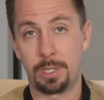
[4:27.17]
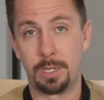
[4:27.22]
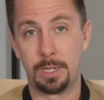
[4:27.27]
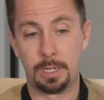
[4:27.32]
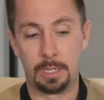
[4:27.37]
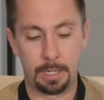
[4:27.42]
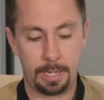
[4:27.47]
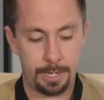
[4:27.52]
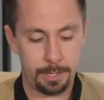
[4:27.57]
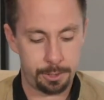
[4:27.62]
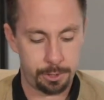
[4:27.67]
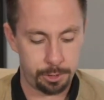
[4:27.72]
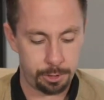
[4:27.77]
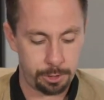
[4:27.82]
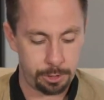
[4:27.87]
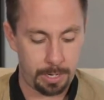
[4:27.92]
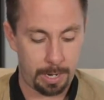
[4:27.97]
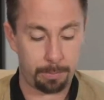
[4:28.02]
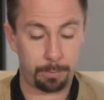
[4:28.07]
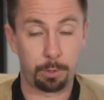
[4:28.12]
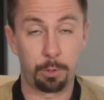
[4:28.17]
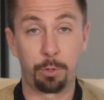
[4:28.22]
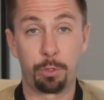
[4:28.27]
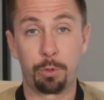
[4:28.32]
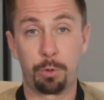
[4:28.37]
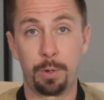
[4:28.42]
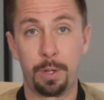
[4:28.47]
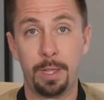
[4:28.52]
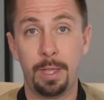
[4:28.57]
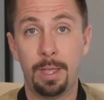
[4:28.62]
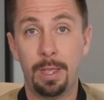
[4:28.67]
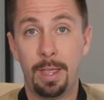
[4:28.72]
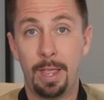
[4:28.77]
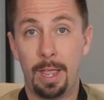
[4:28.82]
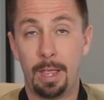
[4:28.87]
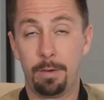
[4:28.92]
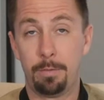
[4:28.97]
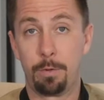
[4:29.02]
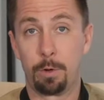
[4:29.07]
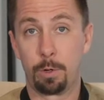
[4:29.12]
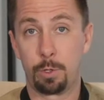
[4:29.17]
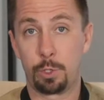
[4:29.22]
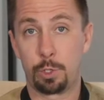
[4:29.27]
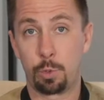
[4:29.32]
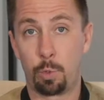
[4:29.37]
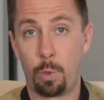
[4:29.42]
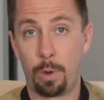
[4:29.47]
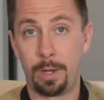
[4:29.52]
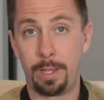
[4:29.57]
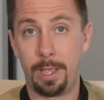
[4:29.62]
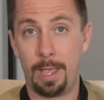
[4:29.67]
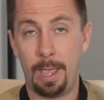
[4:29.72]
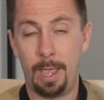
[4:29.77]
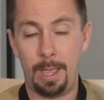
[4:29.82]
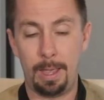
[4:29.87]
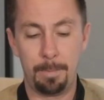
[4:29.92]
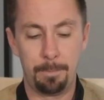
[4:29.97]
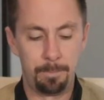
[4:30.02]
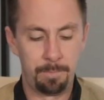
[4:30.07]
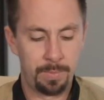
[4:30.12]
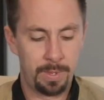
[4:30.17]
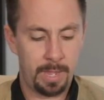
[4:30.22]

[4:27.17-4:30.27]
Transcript: in Galatians chapter 3 and verse 28,